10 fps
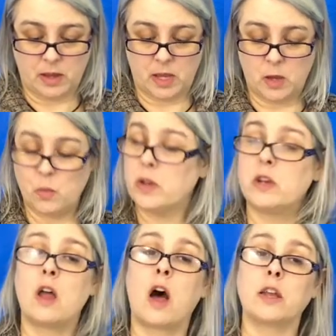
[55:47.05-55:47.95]
"He
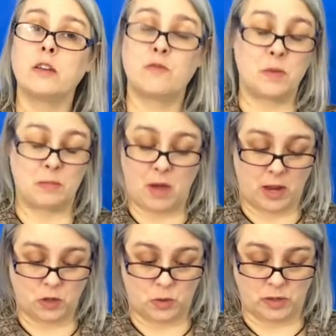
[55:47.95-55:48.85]
would not have been
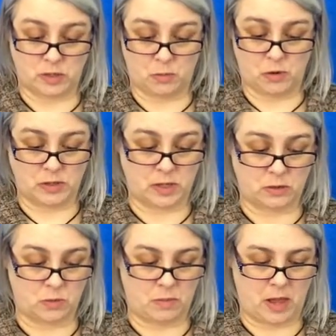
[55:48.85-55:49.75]
my choice," the
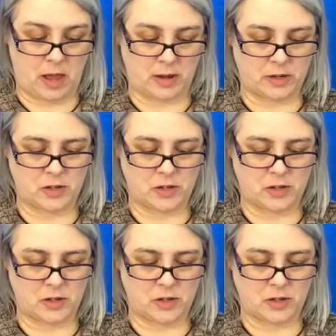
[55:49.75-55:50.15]
princess replied.